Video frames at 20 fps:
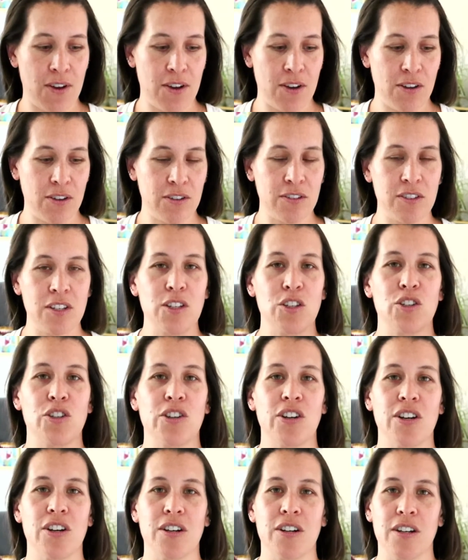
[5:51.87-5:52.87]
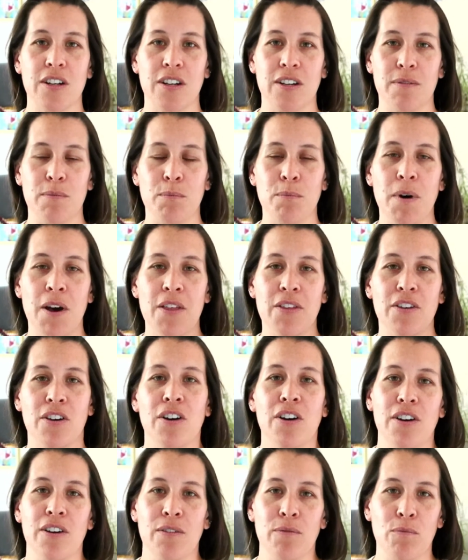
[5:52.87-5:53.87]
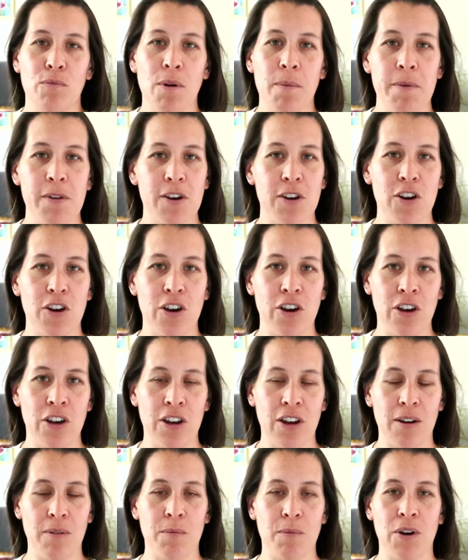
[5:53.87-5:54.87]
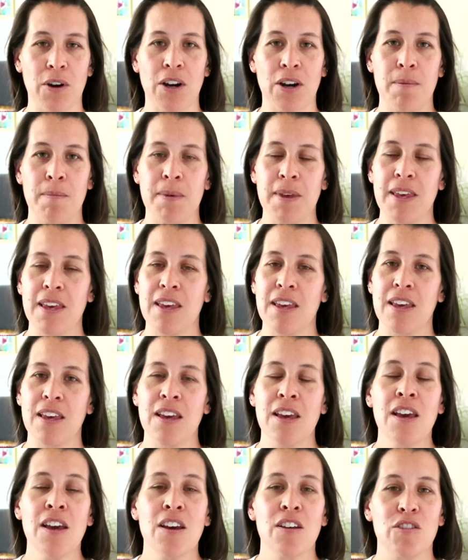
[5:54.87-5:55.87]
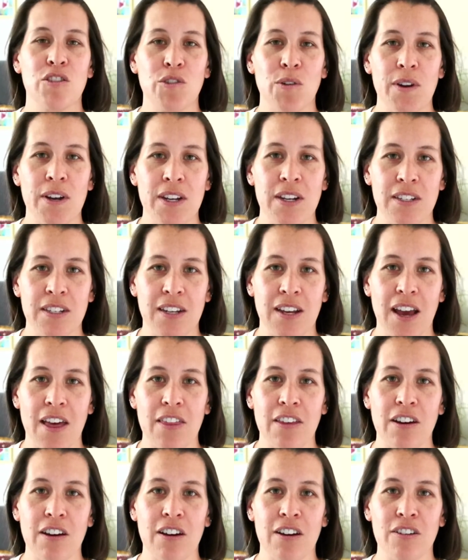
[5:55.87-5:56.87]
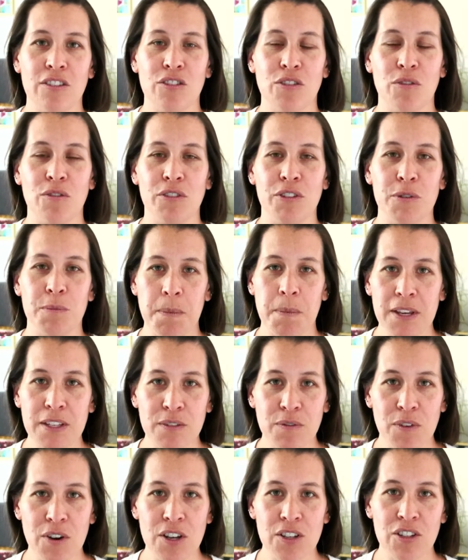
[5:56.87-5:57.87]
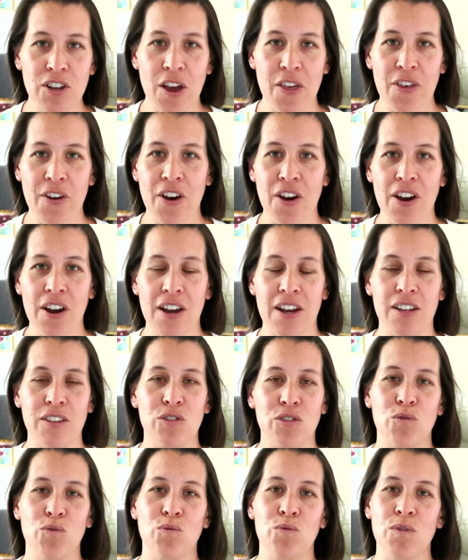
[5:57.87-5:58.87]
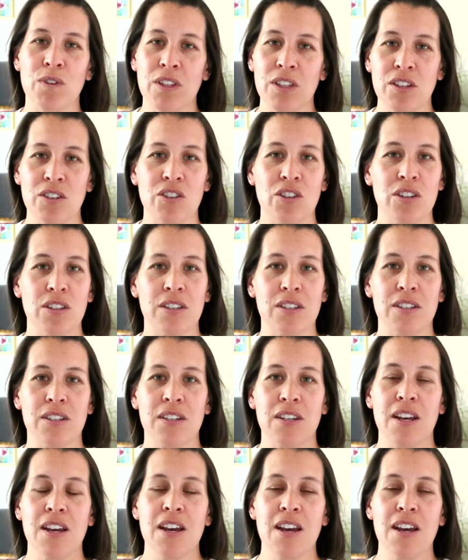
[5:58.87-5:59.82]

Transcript: sisterhood, motherhood, womanhood, and we're going to be joining together to hold space for each other and to really just